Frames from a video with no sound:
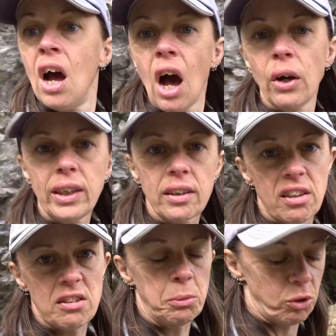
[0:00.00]
only
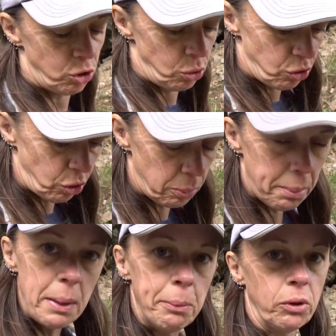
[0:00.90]
accessible to certain
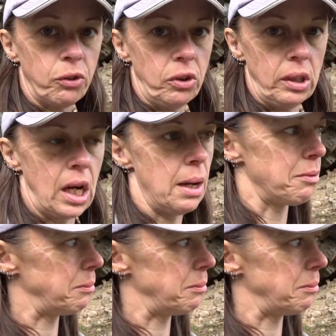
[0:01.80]
people at certain times, I'm